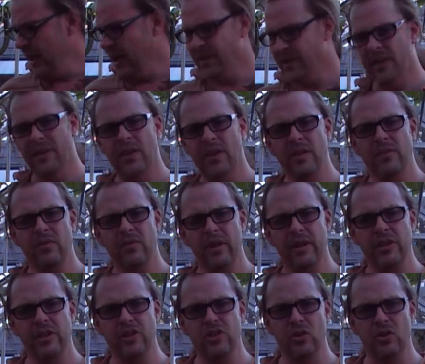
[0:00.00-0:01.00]
I don't know, they've
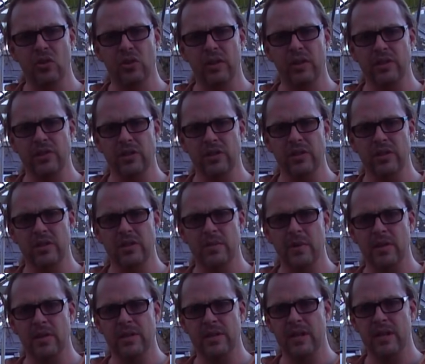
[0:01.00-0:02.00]
really struggled this year, the
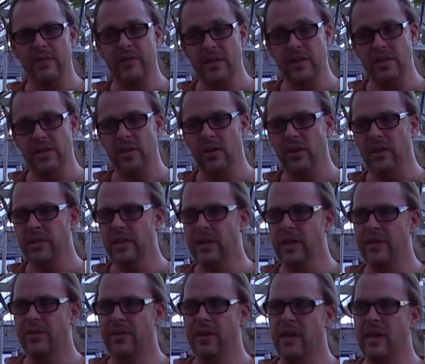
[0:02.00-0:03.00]
tomatoes I've inside, and
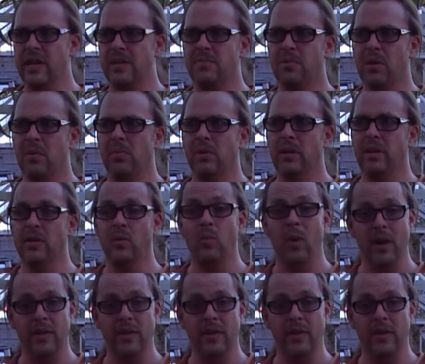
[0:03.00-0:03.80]
I think it's probably the